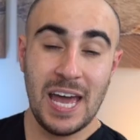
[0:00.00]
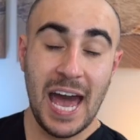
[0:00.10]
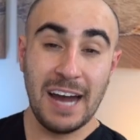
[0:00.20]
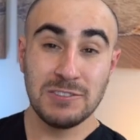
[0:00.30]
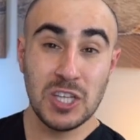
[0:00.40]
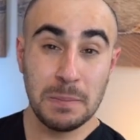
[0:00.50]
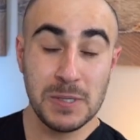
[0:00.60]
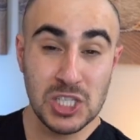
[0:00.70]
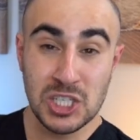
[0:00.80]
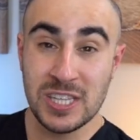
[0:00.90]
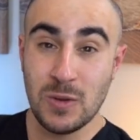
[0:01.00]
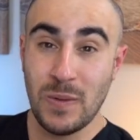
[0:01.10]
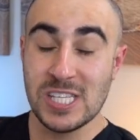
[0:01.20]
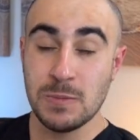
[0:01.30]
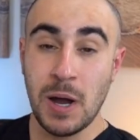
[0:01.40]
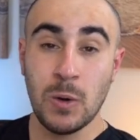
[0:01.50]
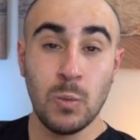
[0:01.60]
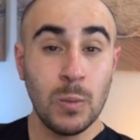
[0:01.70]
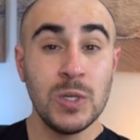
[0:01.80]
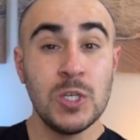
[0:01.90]
After they're positioned in the right spot,
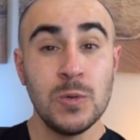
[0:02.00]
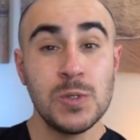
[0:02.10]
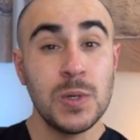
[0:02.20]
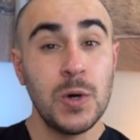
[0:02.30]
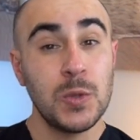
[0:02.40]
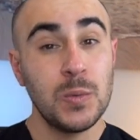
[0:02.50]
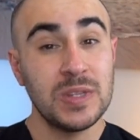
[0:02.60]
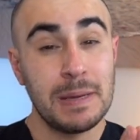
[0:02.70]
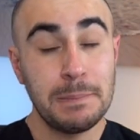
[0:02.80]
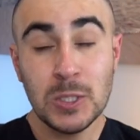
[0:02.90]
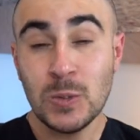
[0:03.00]
what we do is we go through with a blue